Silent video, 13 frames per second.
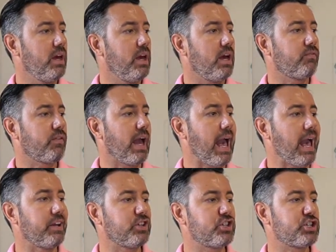if I
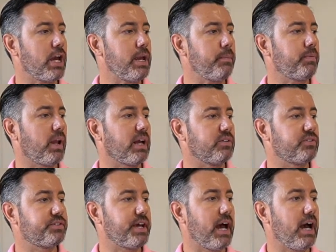add a shape like a
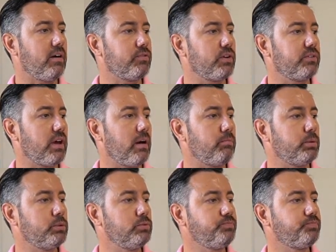star, for
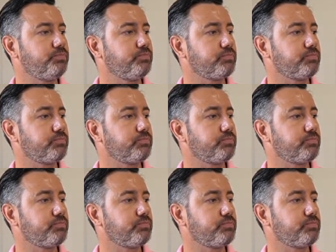example,